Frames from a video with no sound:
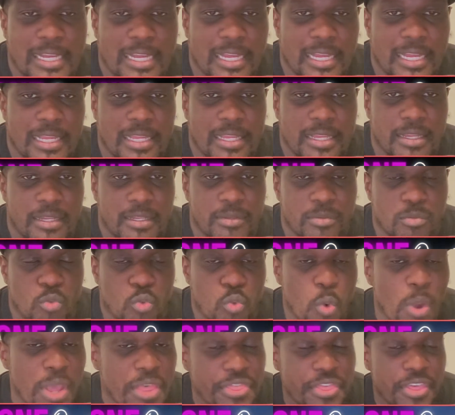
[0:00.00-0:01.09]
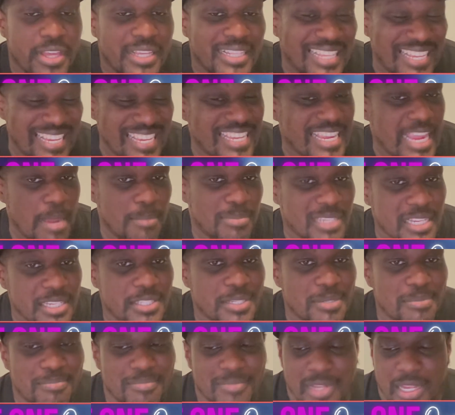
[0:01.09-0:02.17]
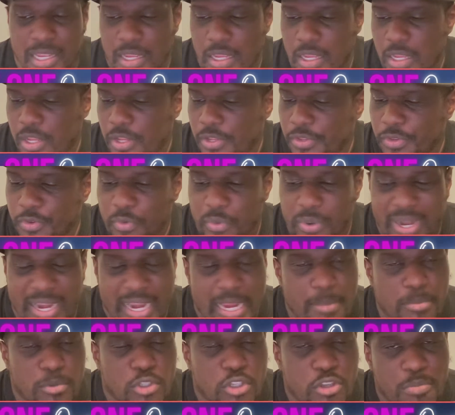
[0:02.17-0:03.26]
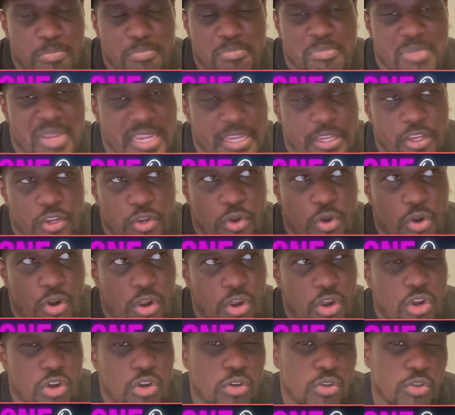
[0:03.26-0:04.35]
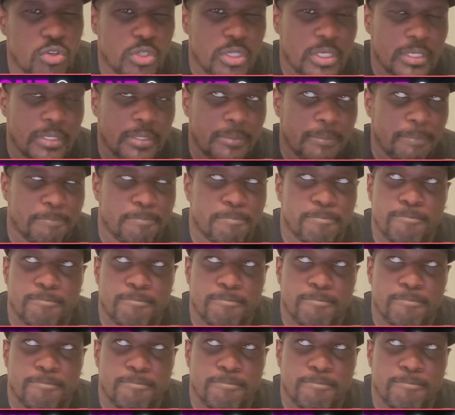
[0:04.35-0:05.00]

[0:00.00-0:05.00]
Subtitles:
uh, with the Ecamm system, you're able to make your own,